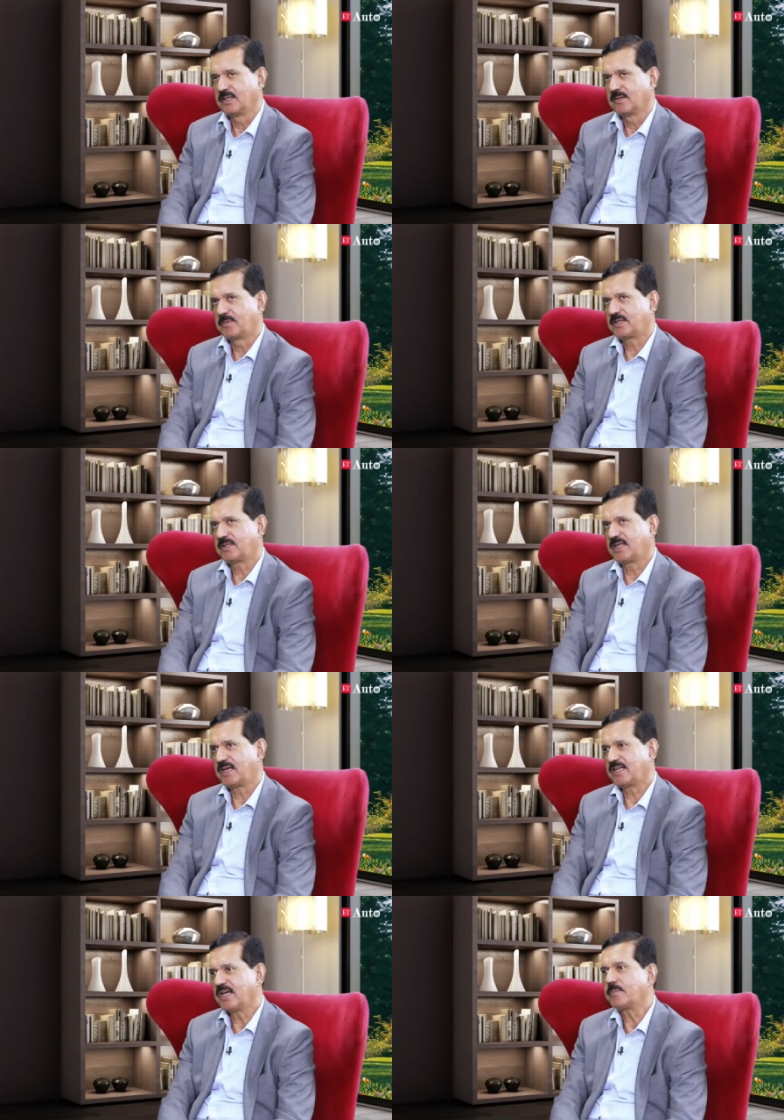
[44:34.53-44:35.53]
But there
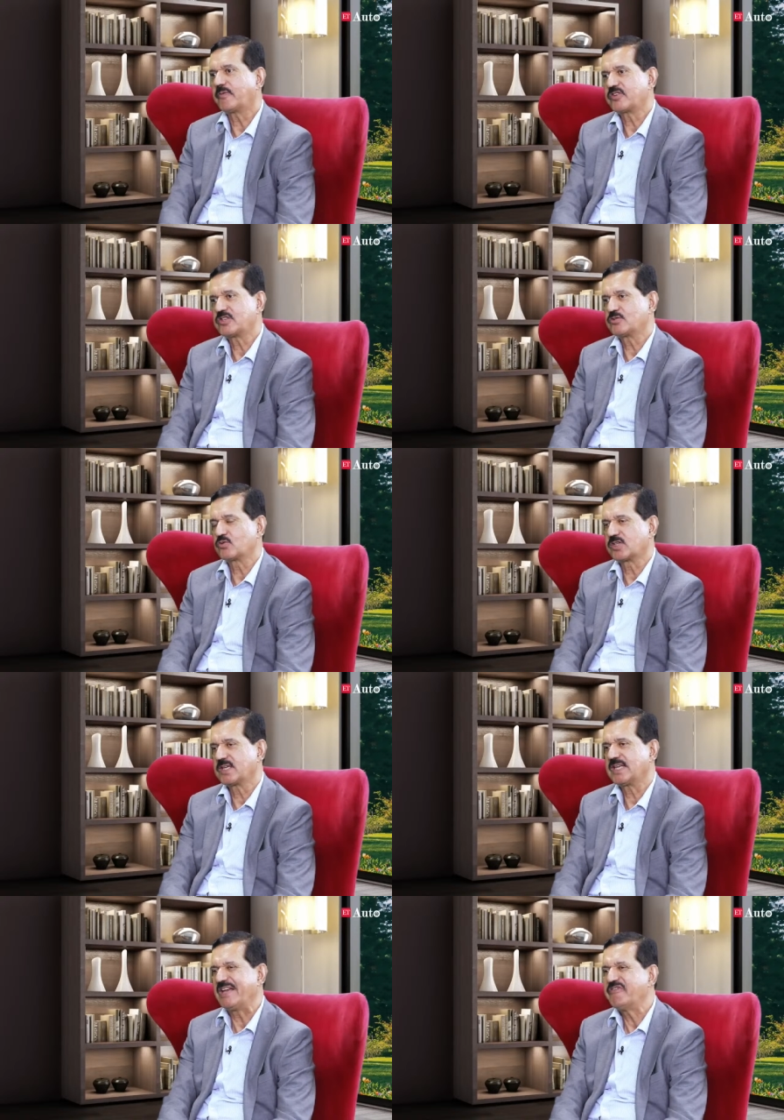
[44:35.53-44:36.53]
are young professionals who say
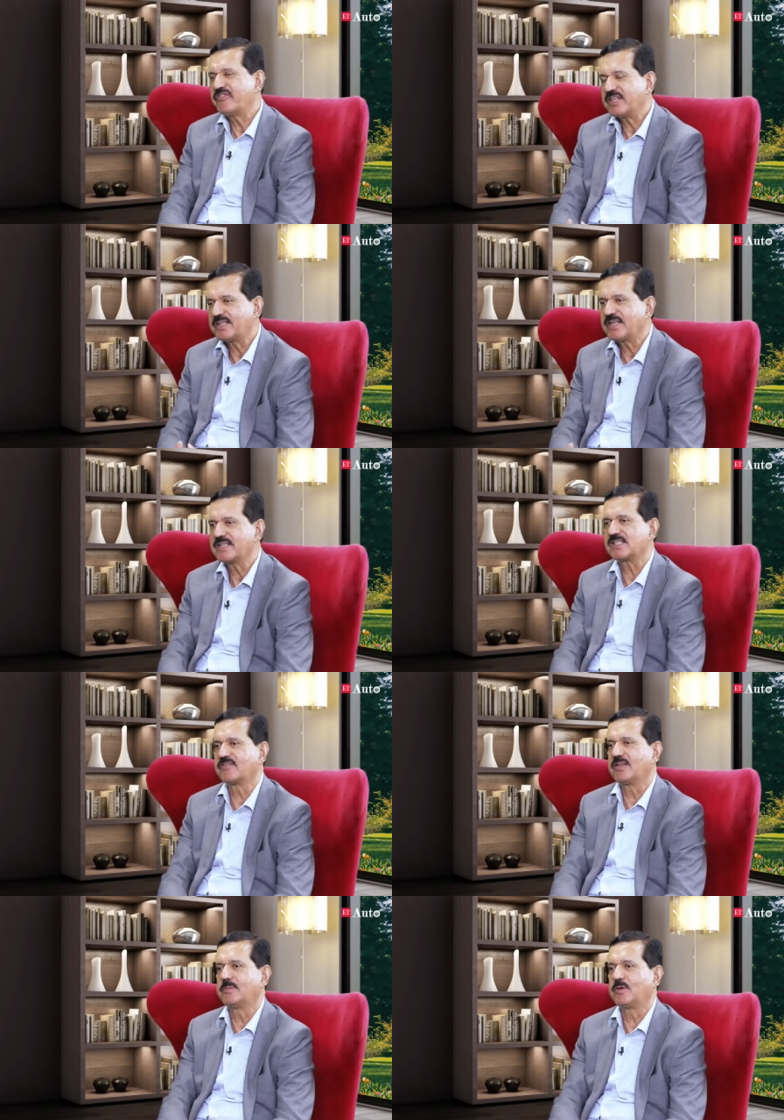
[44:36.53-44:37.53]
that everything is
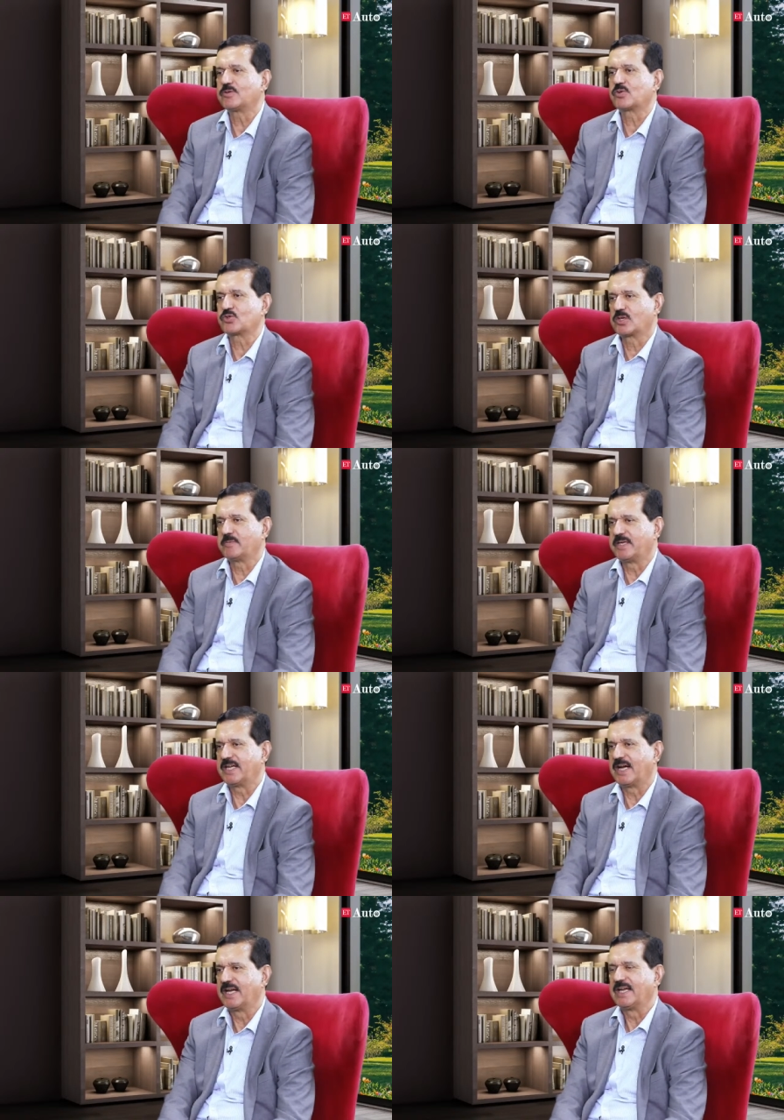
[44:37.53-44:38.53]
available on social
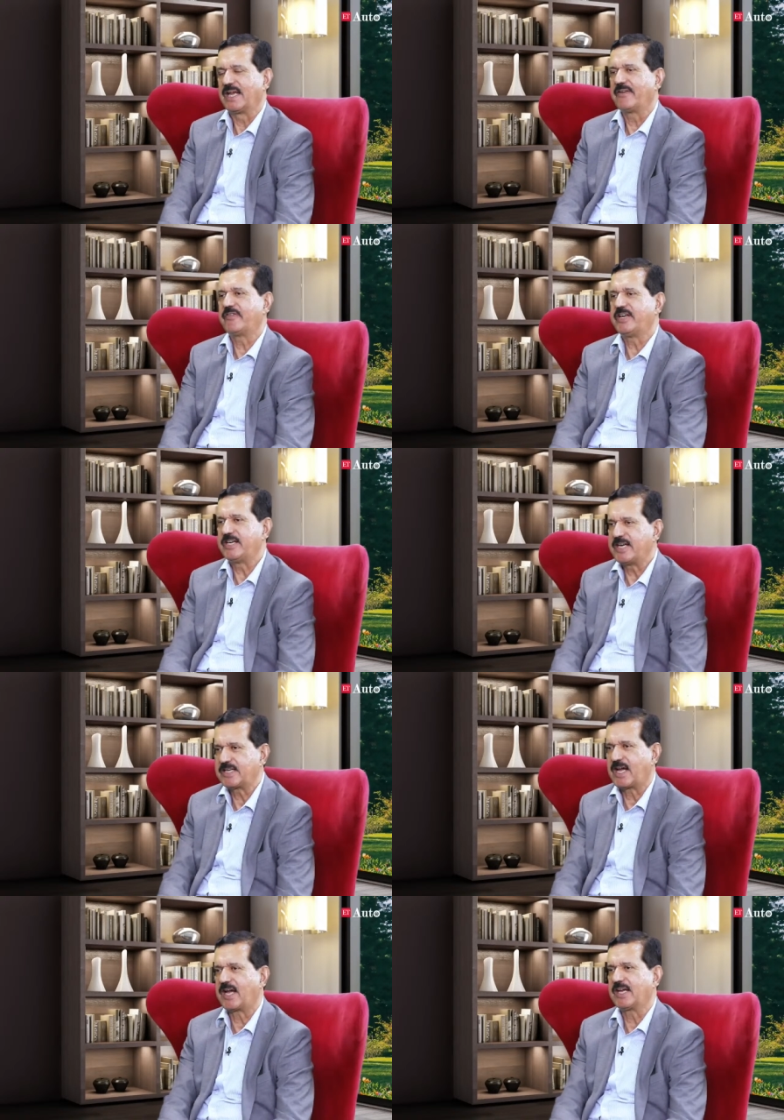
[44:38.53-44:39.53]
media, every
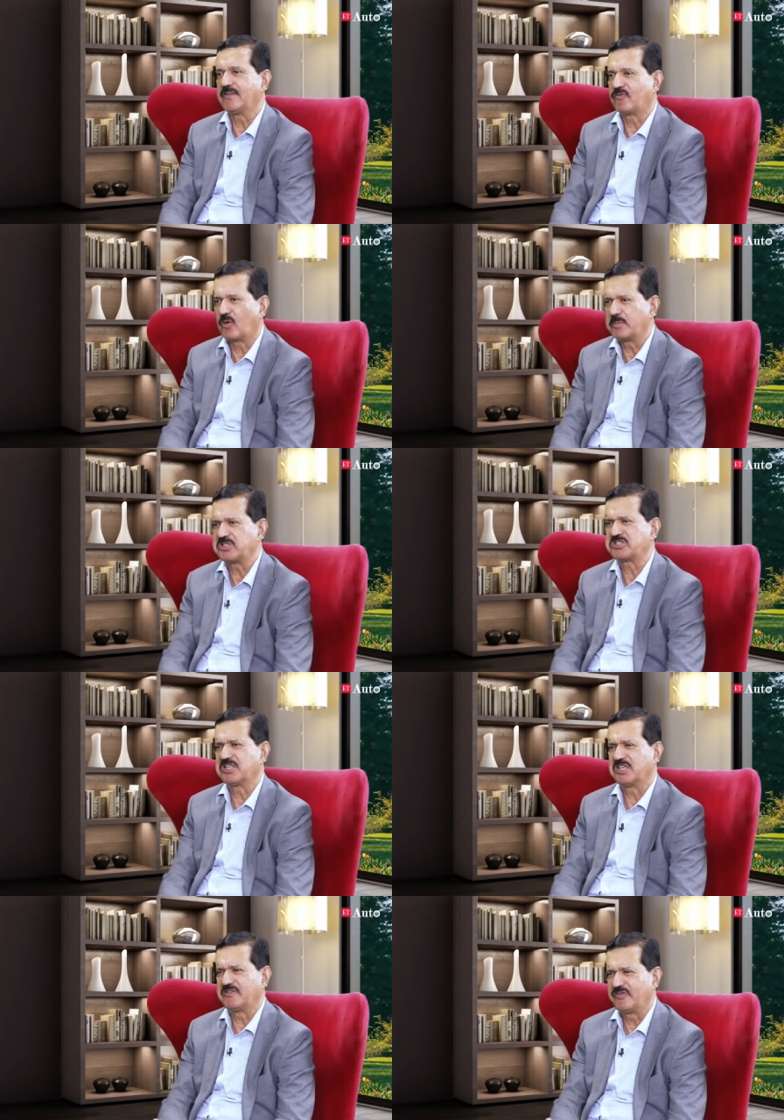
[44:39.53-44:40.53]
data,
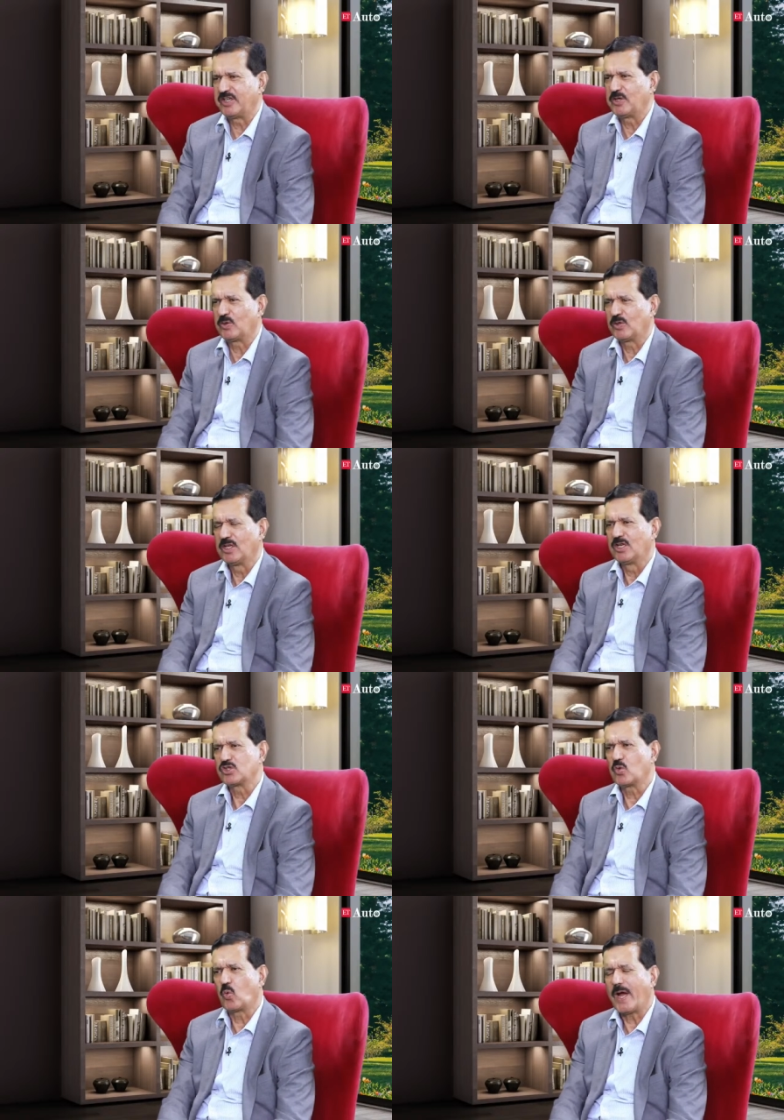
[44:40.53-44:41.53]
information, video.
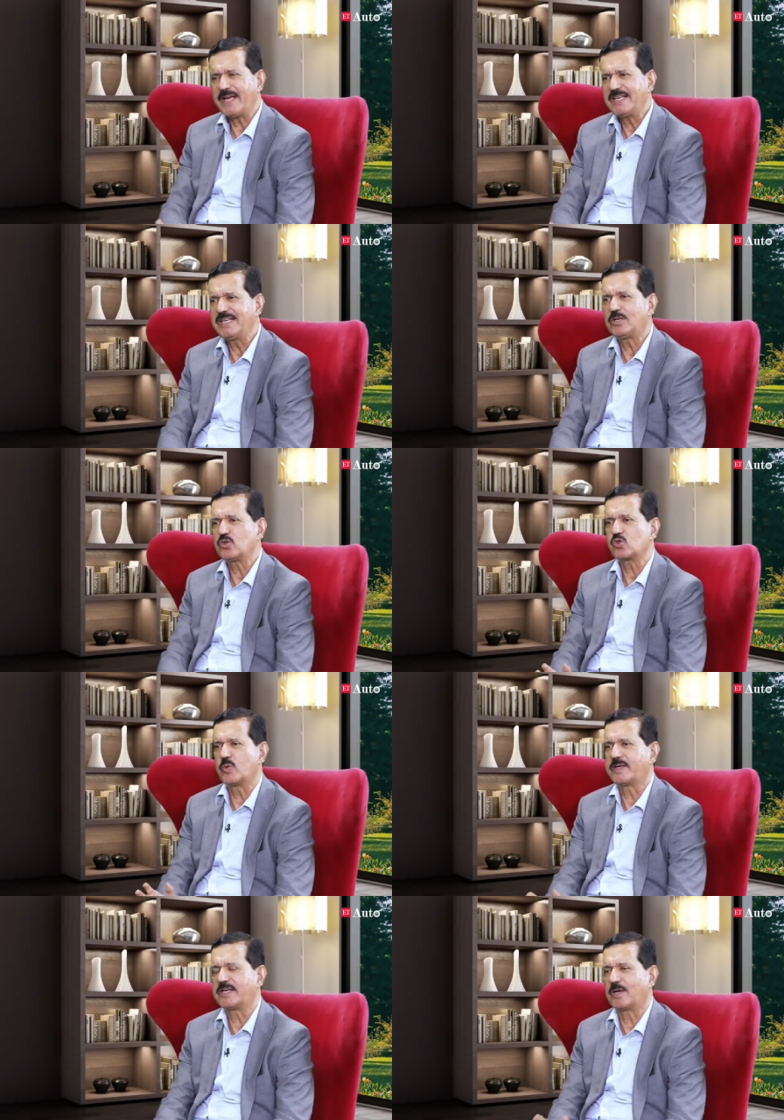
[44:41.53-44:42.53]
So why need to
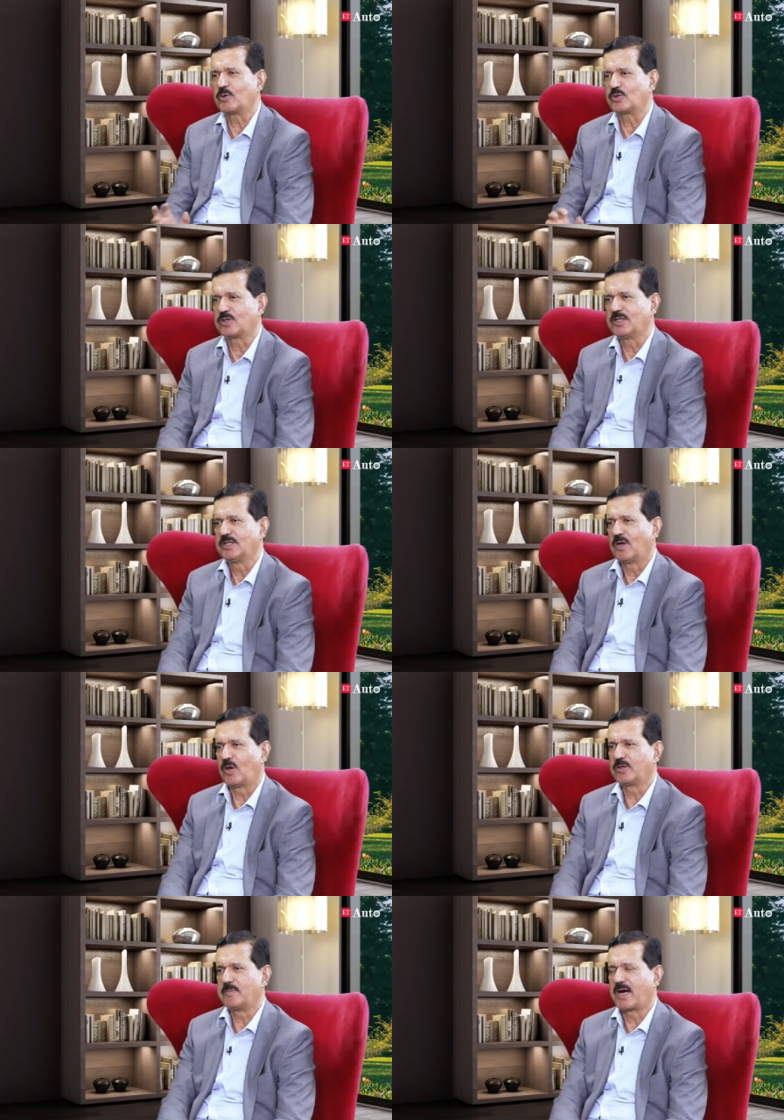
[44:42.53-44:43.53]
sweat it out
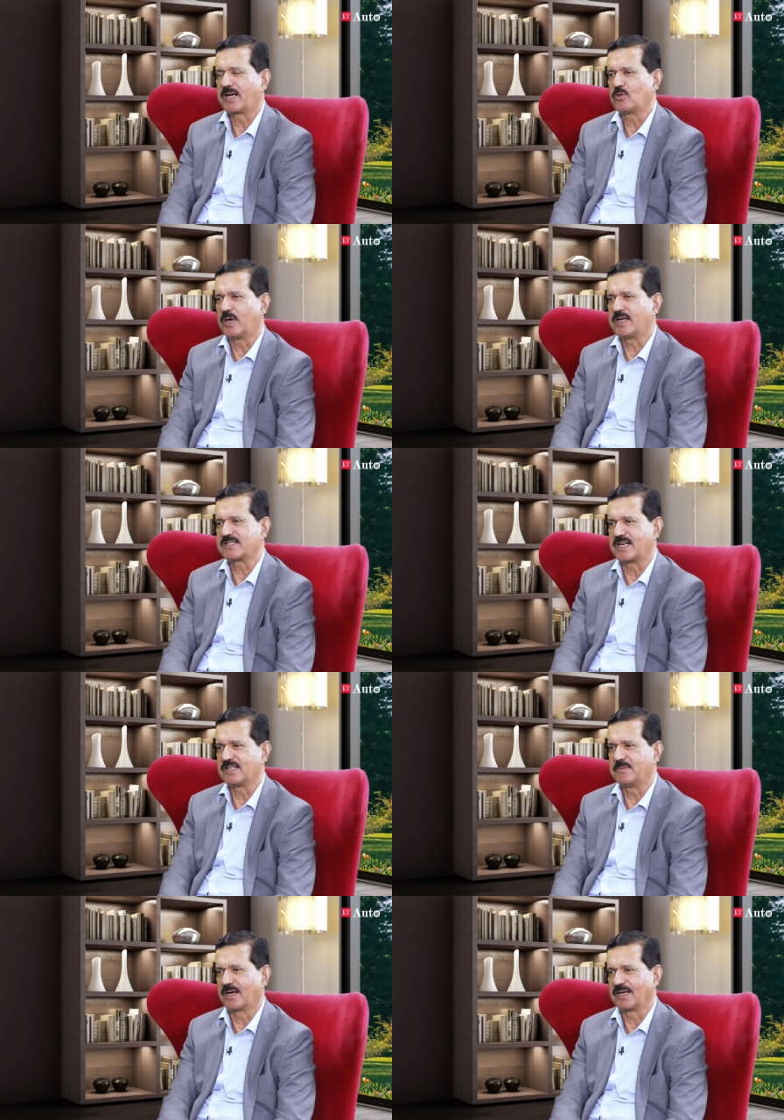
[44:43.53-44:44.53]
on the market to understand
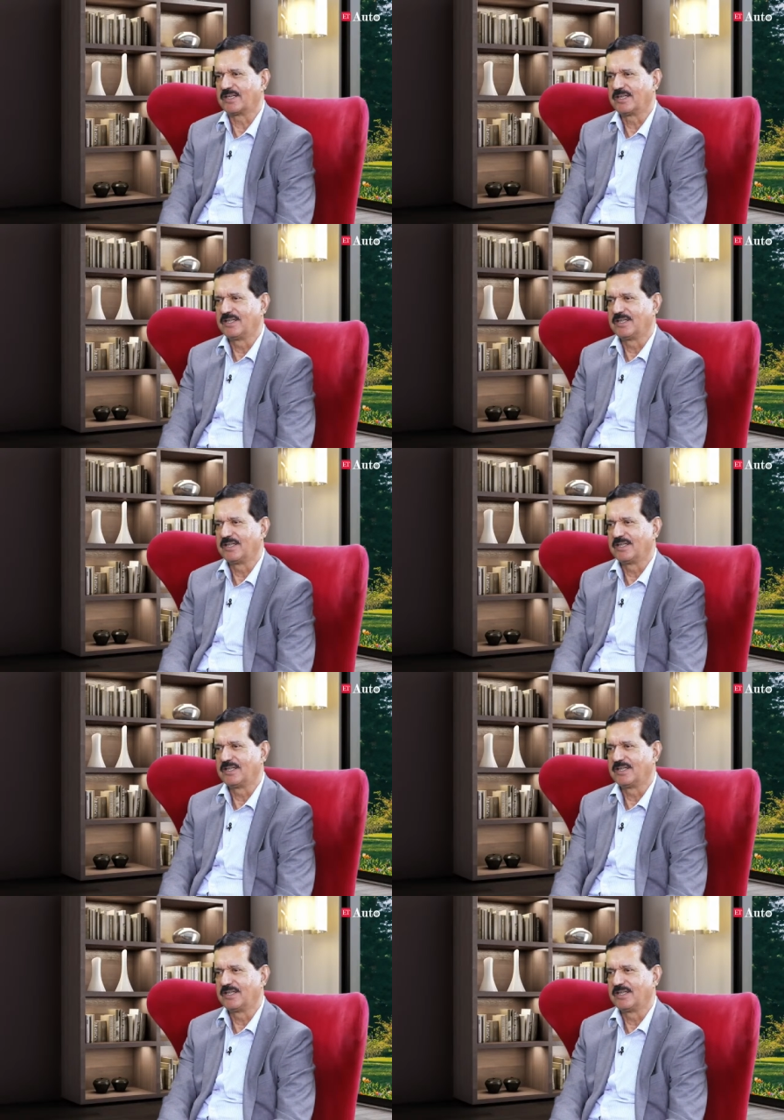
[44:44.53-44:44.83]
the market?